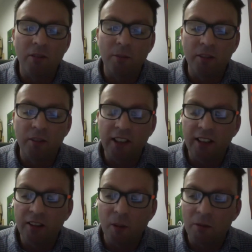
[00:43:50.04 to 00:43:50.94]
a bullshit
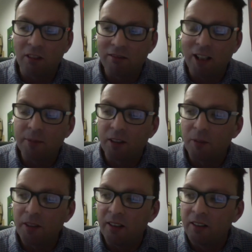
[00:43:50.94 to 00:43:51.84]
job or a crap job?
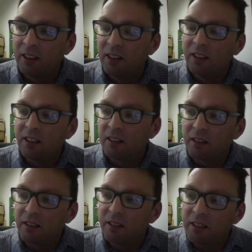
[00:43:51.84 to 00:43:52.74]
You know,
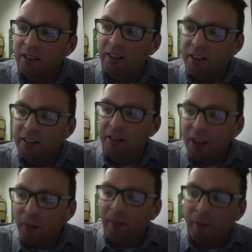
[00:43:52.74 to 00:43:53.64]
do
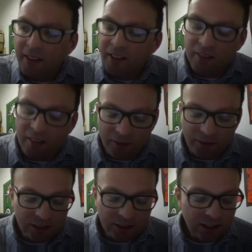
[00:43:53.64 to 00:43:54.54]
something with your life.
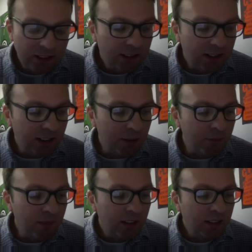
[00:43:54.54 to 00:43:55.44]

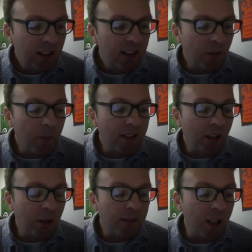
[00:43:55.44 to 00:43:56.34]
Um, so obviously, I
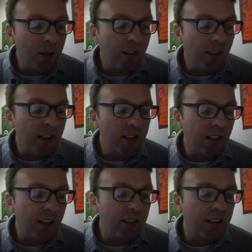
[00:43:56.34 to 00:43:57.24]
would hope that
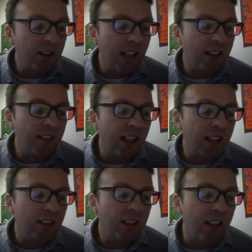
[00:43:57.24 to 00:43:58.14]
those that that
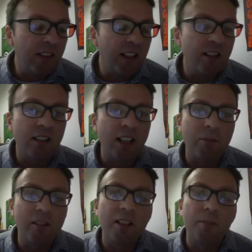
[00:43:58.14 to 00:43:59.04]
you know the anarchic
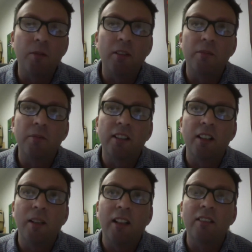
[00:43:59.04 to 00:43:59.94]
principle would would
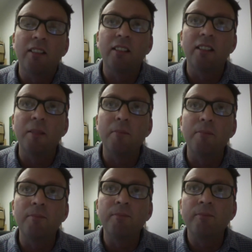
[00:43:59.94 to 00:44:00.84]
come out,
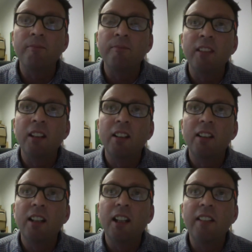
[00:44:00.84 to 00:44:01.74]
um,
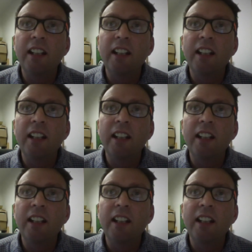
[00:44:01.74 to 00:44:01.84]
and the